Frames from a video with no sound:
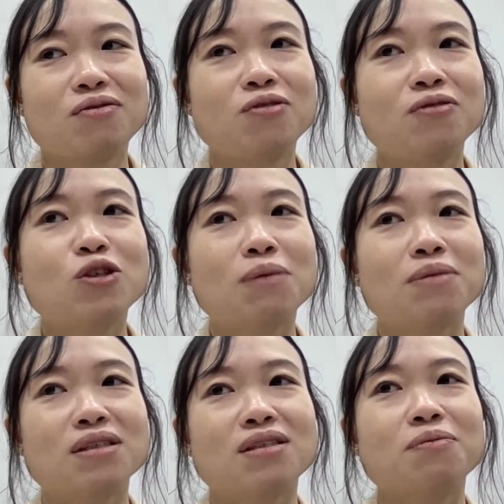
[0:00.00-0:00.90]
It's very
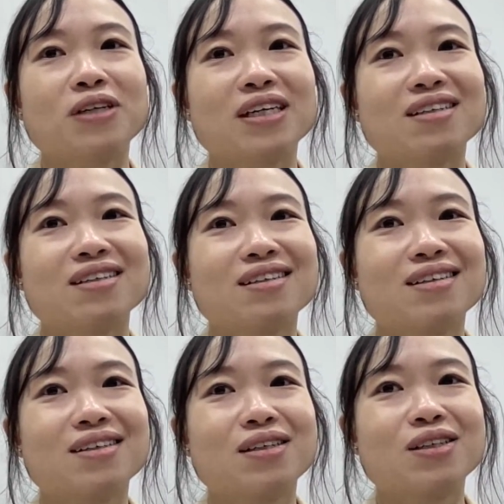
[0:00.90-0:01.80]
troublesome, right?
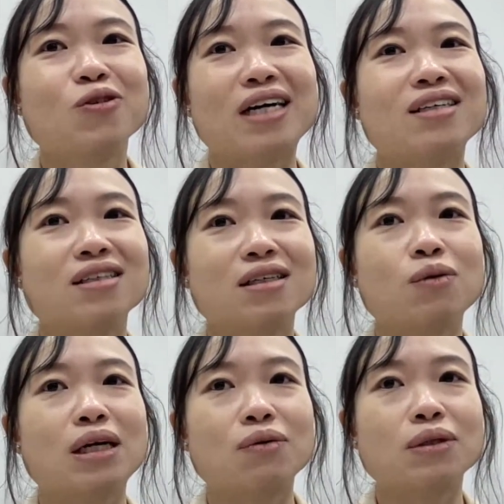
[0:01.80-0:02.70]
No idea
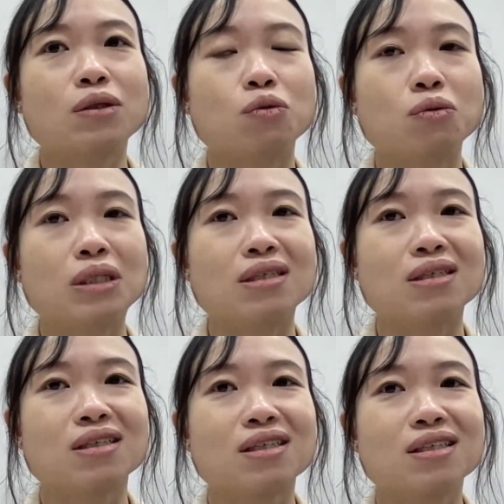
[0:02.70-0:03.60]
what are we doing.